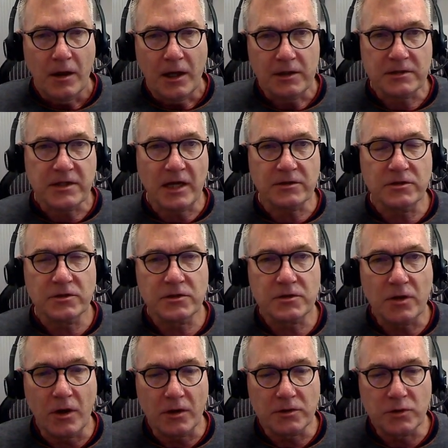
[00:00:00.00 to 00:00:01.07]
I'd just like to
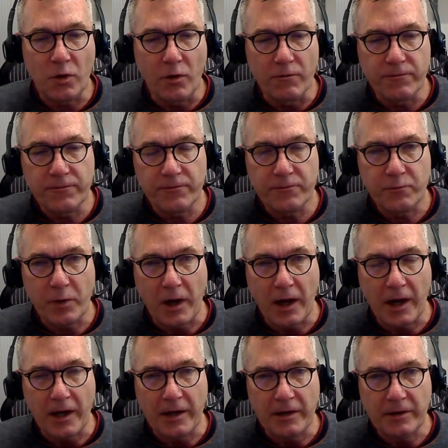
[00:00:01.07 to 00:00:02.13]
start off
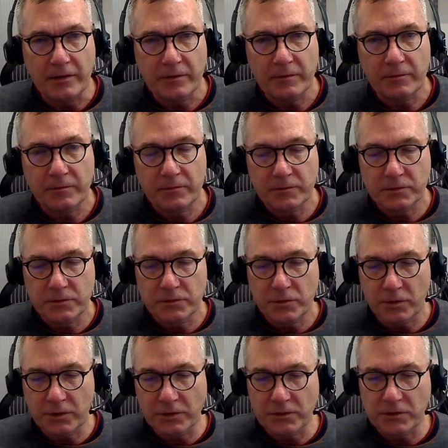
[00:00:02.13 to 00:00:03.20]
by
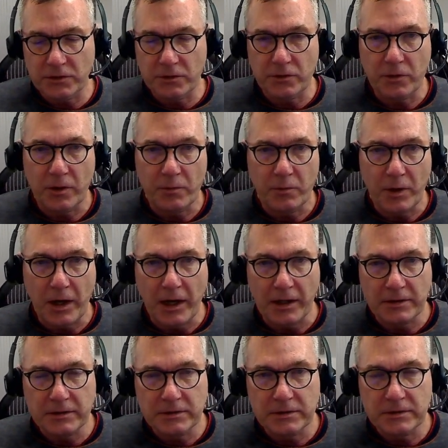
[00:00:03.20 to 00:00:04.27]
talking to you
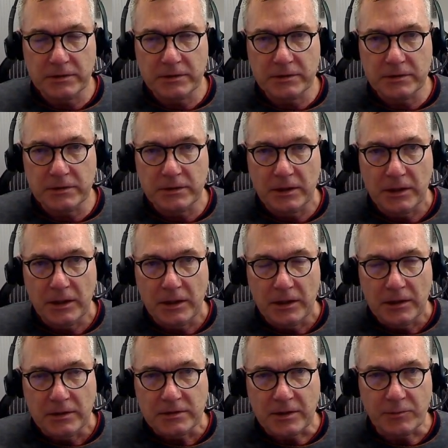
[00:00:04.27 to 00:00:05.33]
about
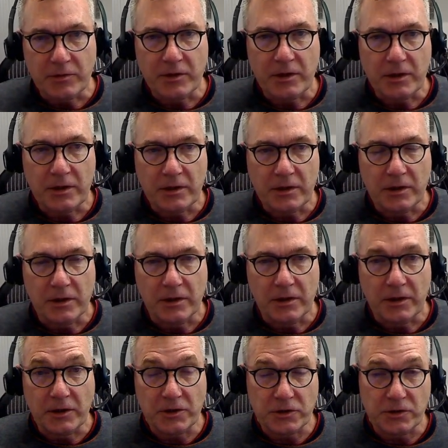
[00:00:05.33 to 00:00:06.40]
some of the
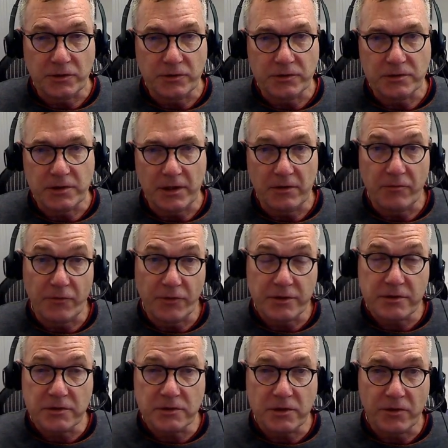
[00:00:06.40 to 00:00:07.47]
issues that have
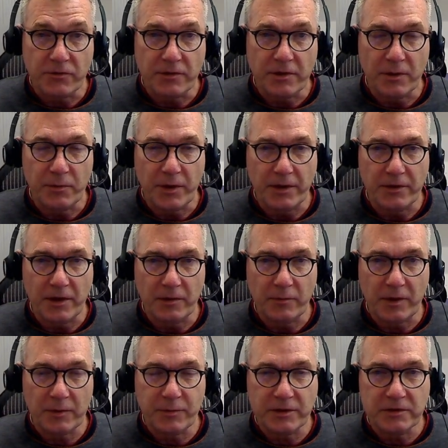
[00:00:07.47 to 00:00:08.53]
arisen during the pandemic,